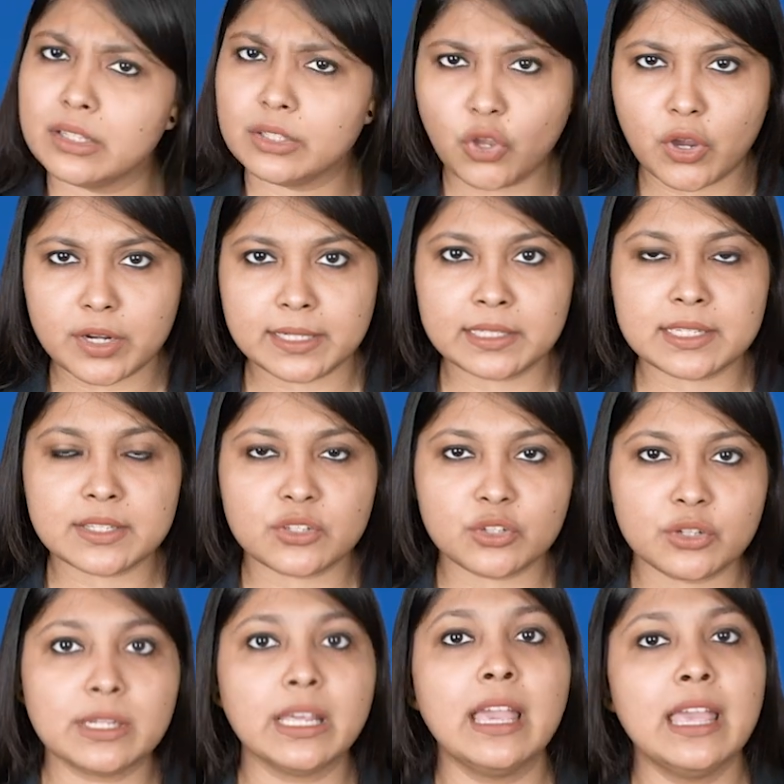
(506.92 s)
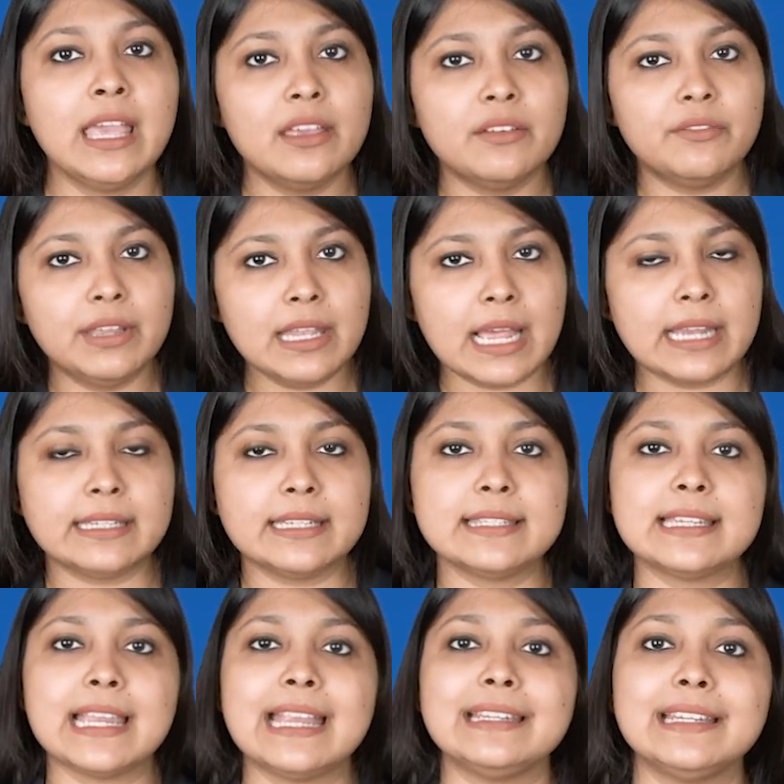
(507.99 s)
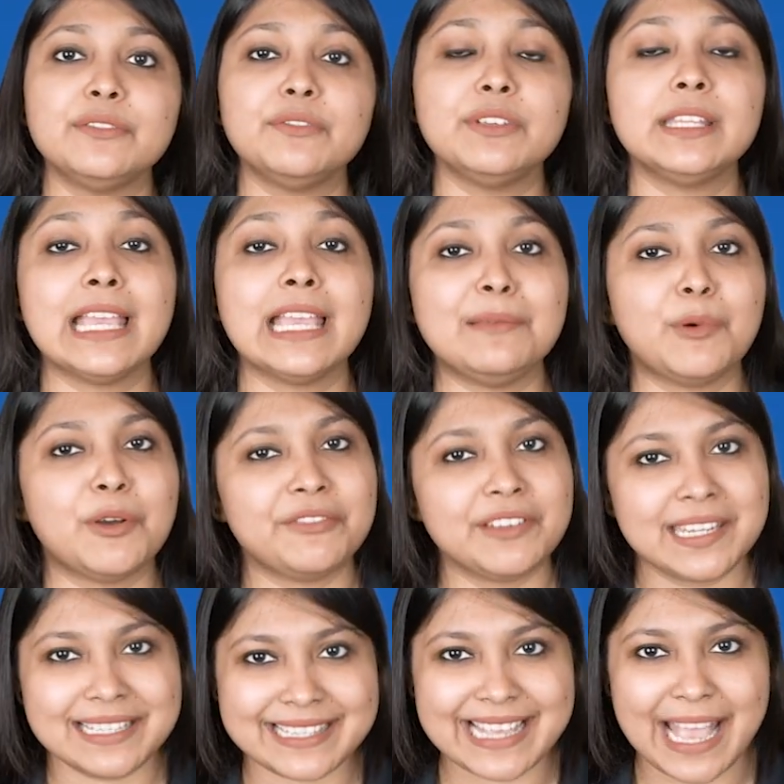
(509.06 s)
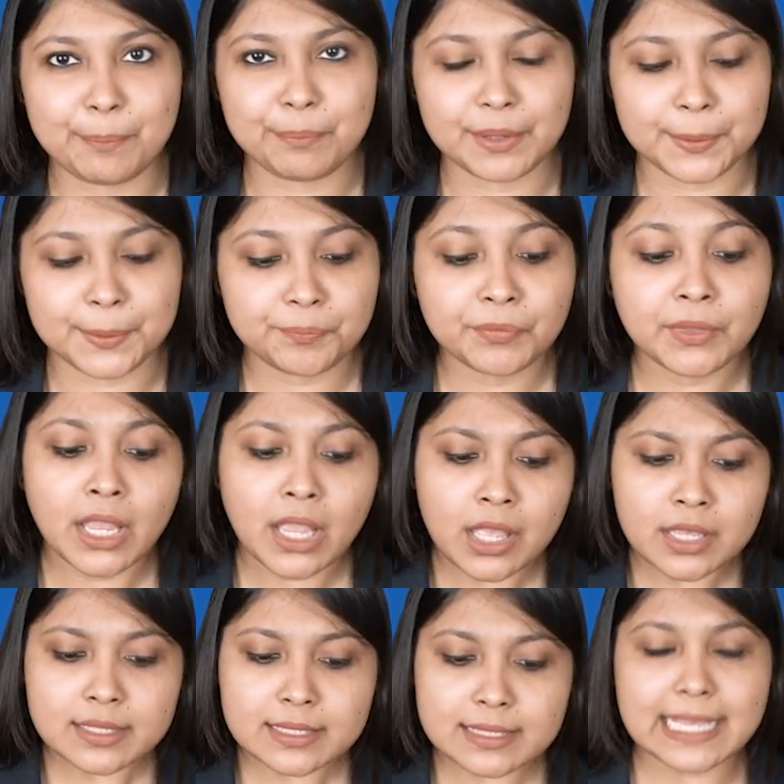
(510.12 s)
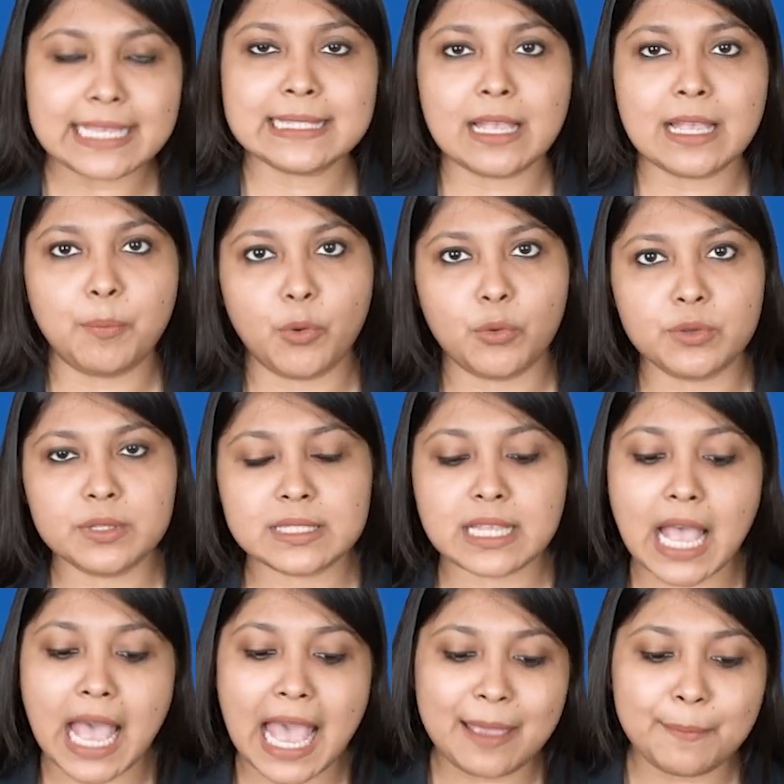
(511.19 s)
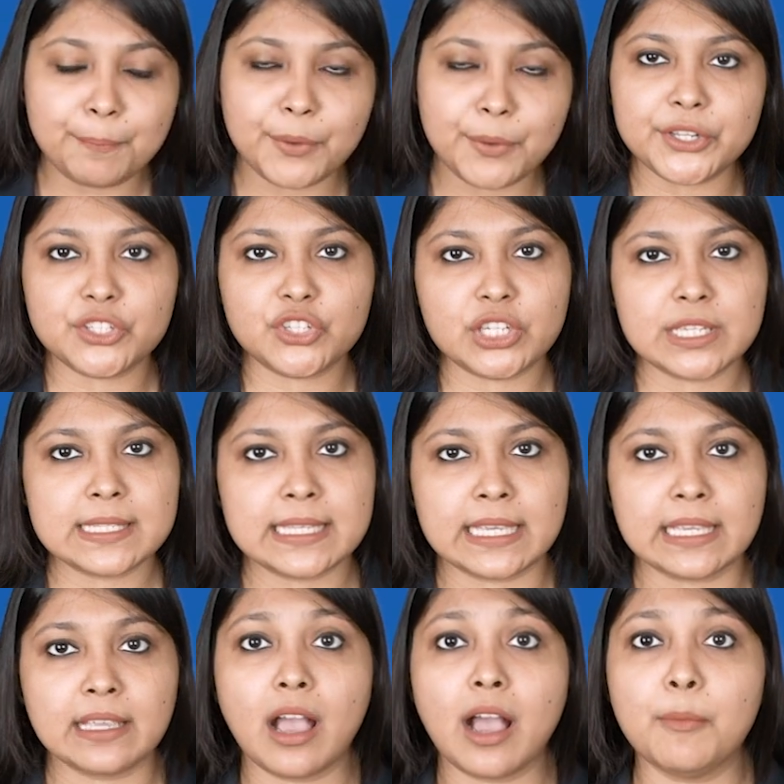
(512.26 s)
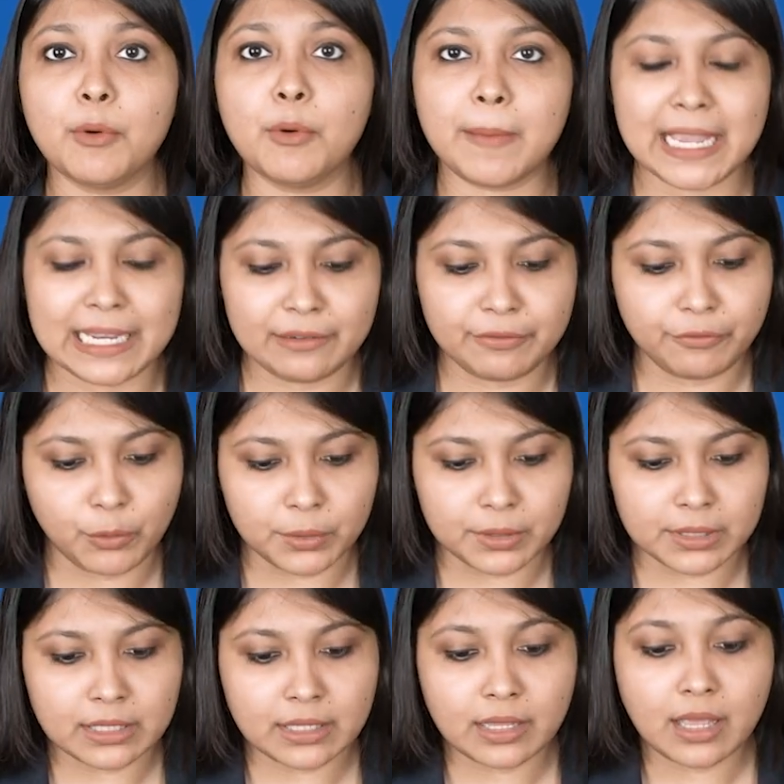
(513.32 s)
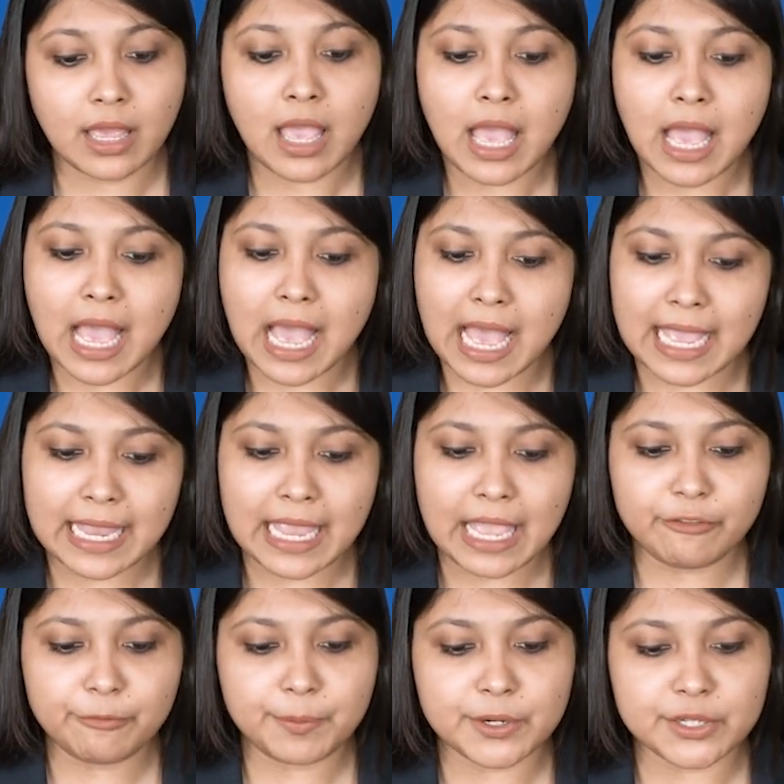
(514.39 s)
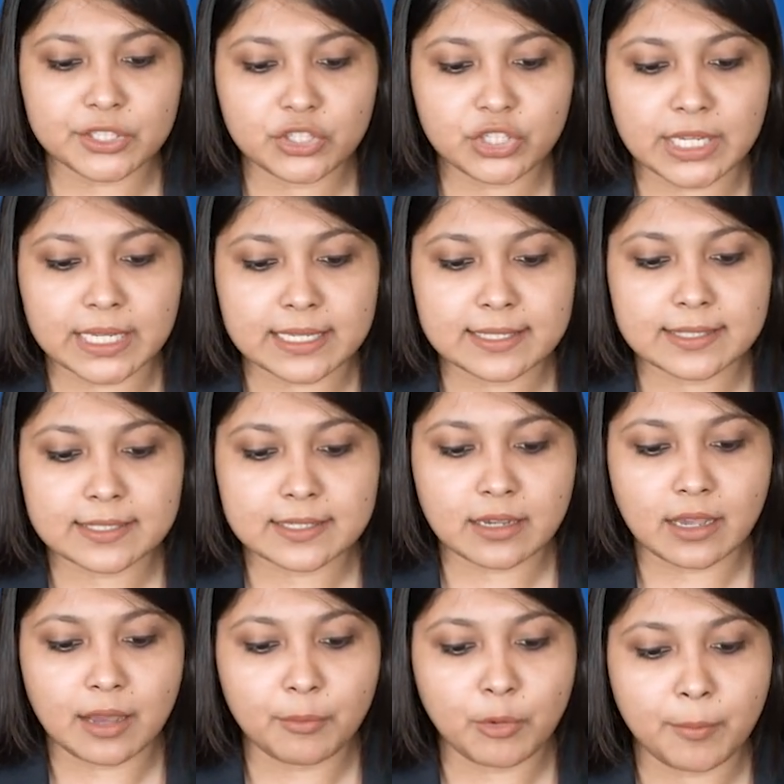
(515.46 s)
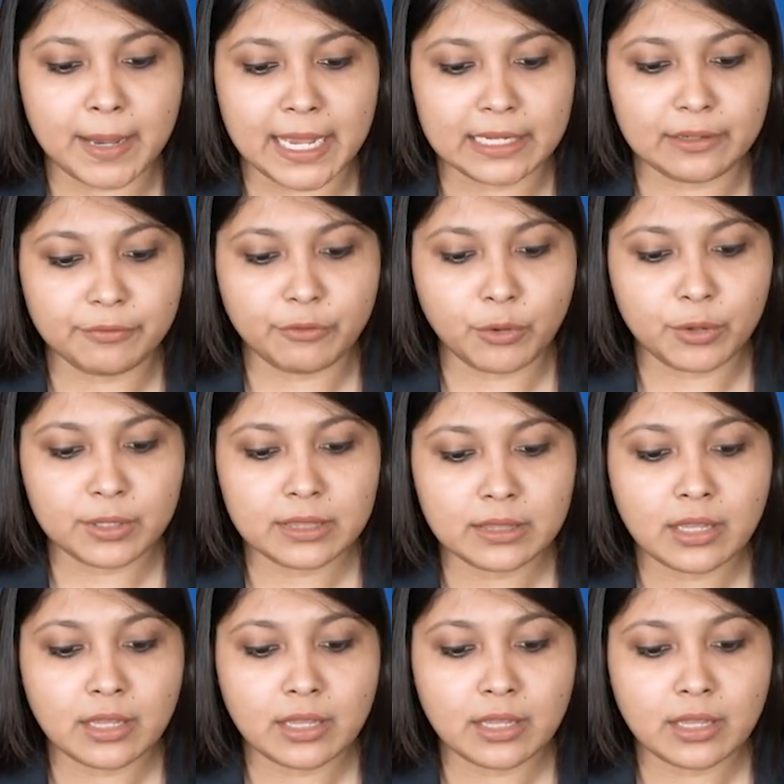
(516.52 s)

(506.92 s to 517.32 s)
Not understood? We'll understand it with the help of an example. Say suppose I am purchasing a mobile phone. I have purchased a mobile phone.